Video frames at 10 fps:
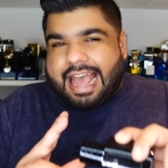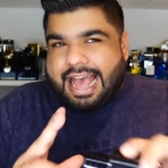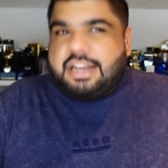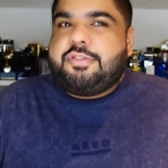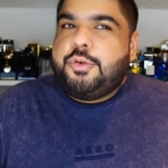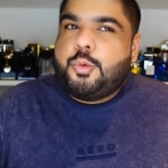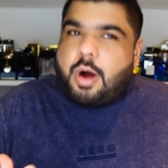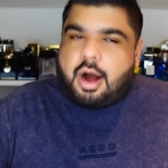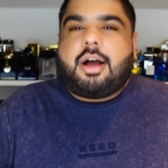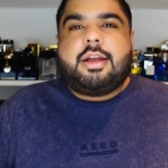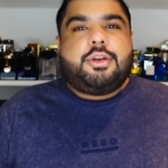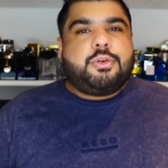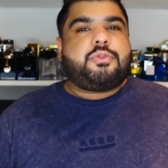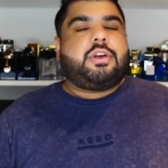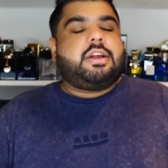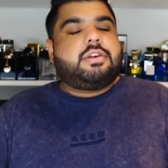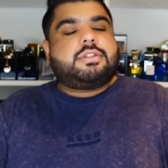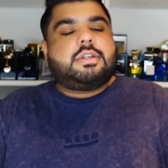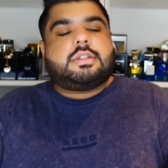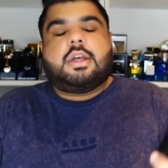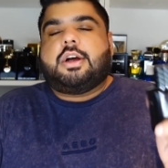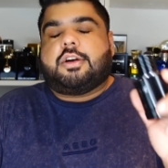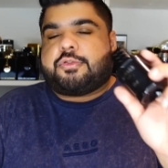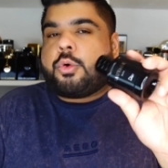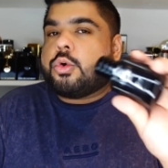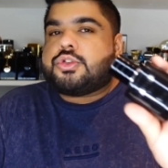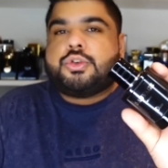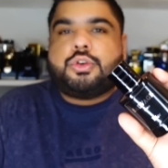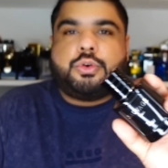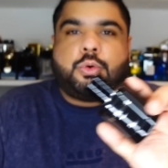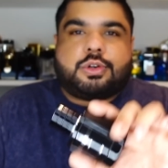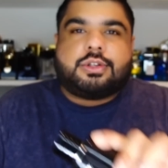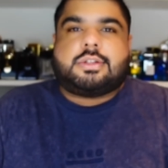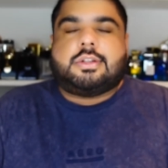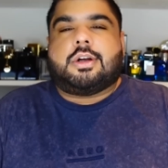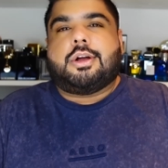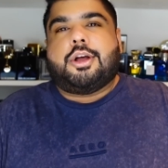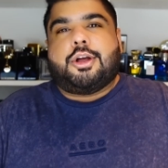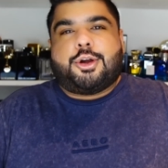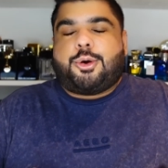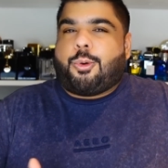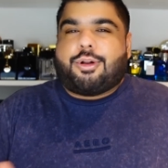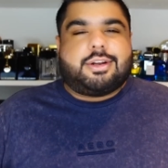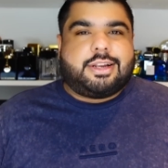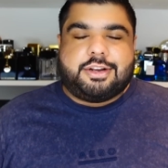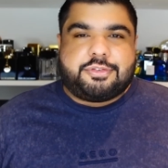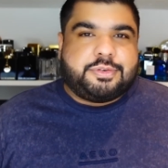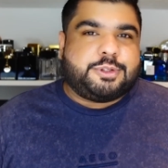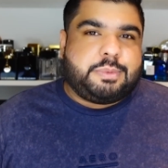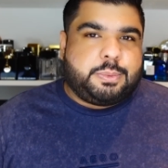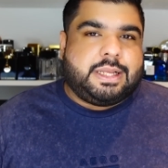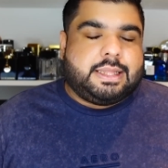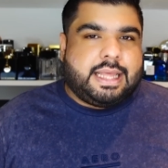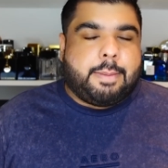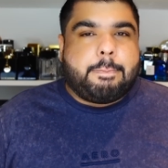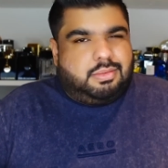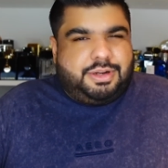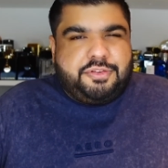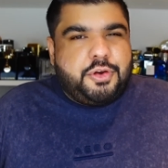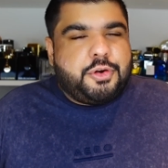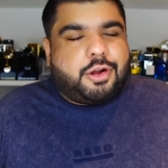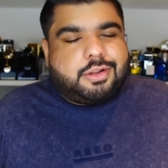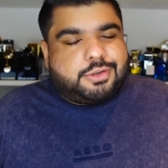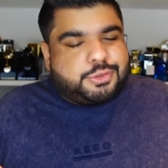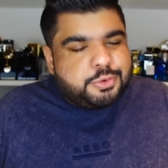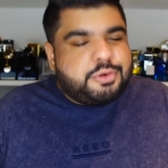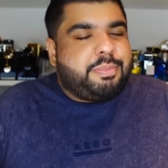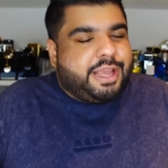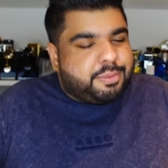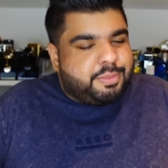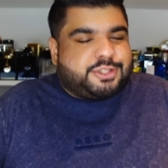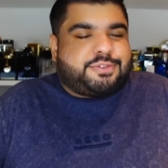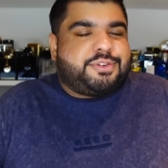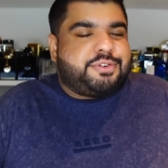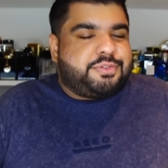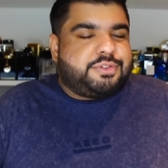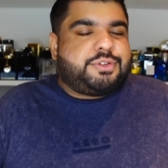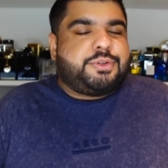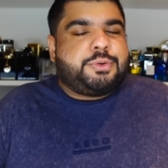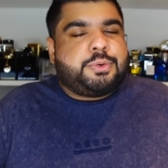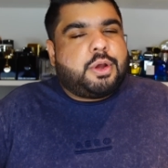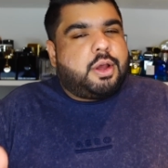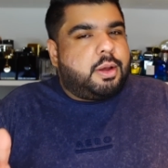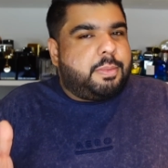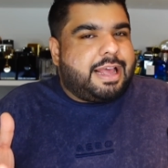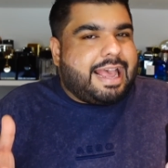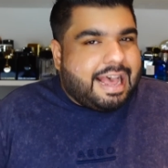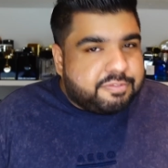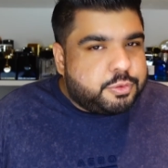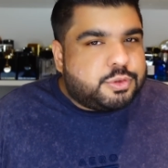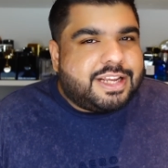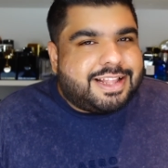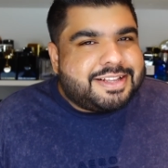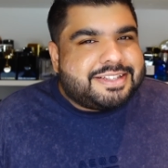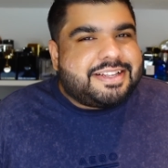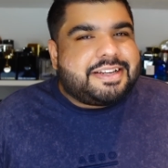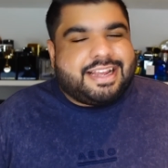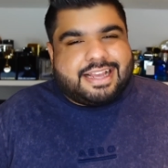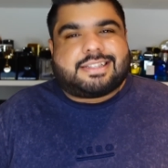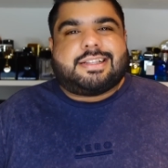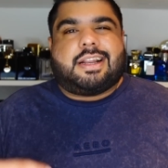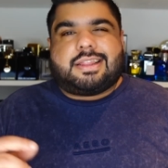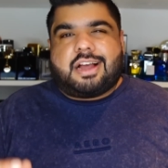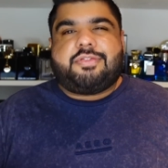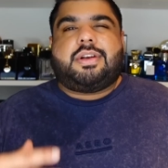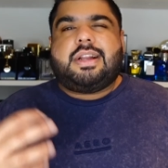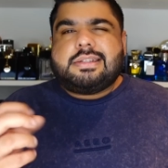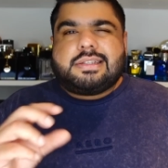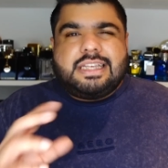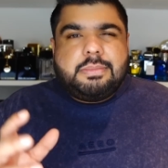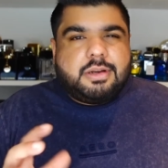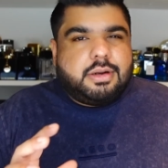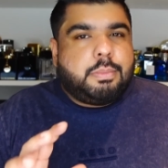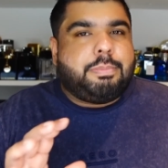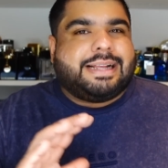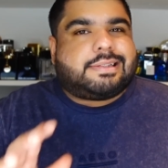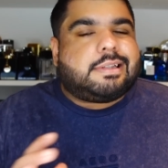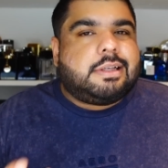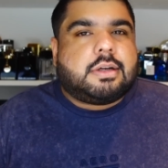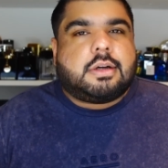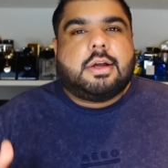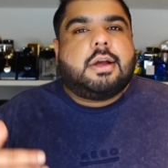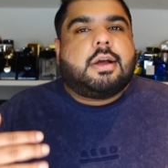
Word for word: And if you are into fragrances, of course, you'll notice the quality difference between them. But if you're not, it shouldn't make much of a difference to you. But I have to say this that yes, the Lattafa does seem a little messier,